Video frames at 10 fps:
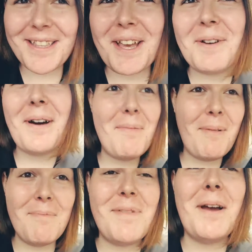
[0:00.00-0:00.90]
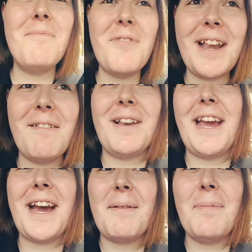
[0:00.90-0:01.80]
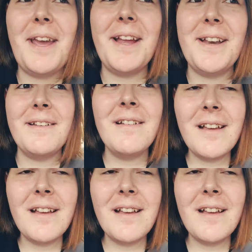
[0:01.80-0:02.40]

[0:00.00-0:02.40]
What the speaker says: So I'm really, really happy, and